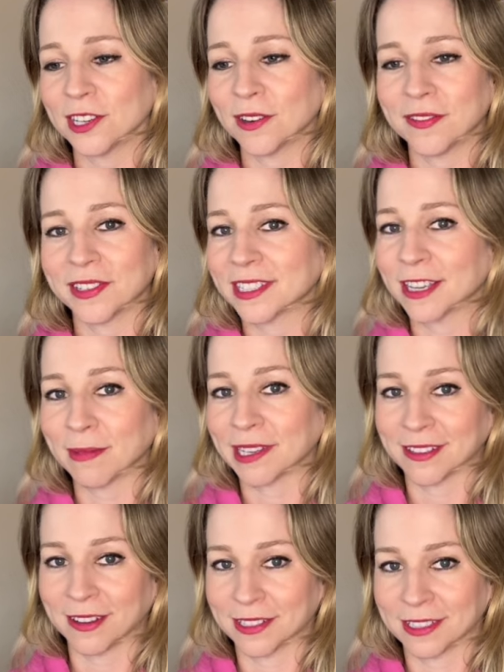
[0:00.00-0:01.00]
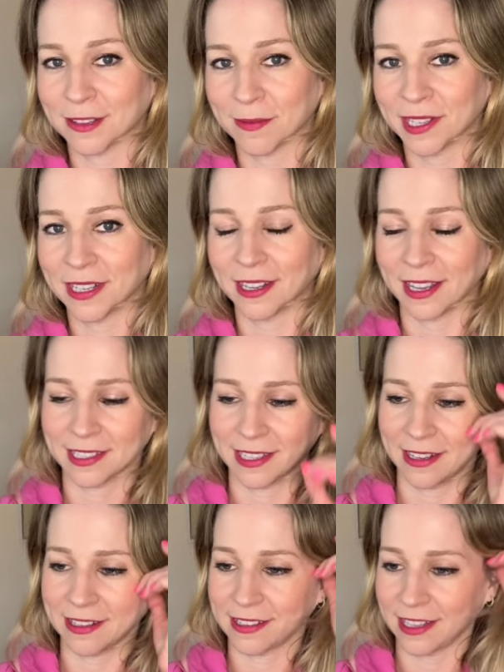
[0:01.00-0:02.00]
don't even send my song to someone unless
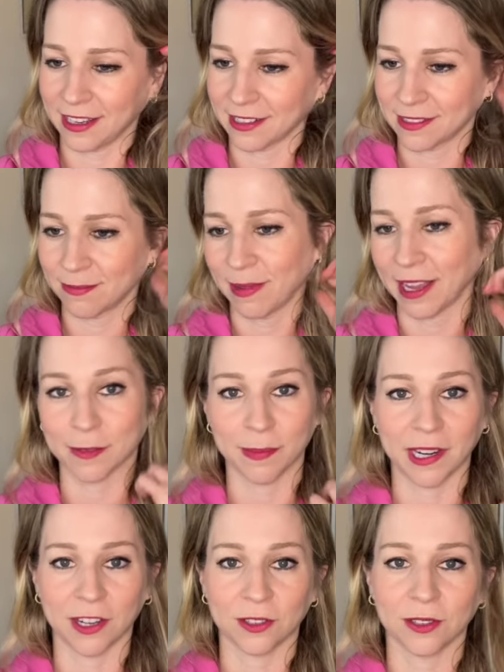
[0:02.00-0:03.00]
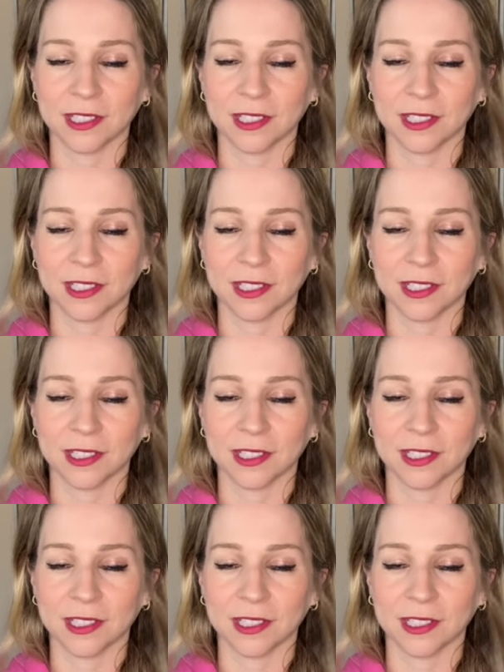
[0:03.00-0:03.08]
I think it has potential.